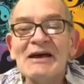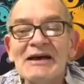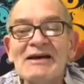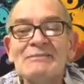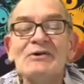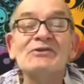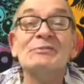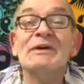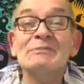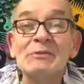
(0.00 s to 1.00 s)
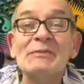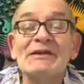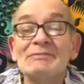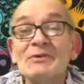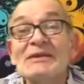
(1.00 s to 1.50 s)
Other people
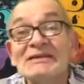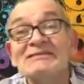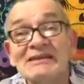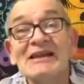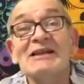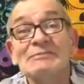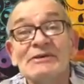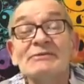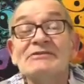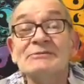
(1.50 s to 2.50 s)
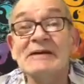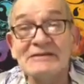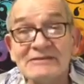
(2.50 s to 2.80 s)
may be willing to help you as well,